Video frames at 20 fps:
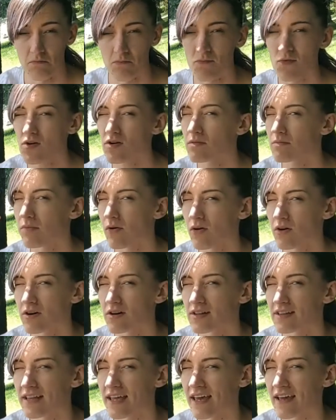More
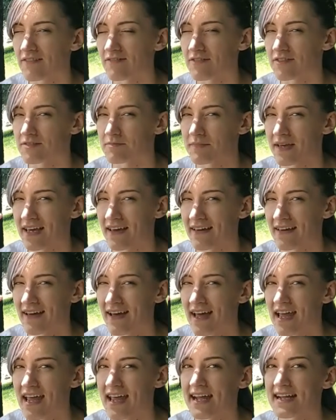importantly for me,
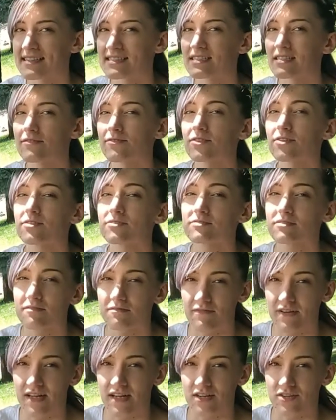it's difficult to
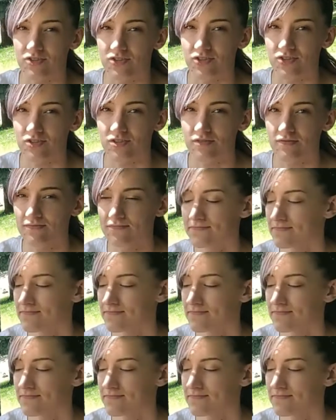finish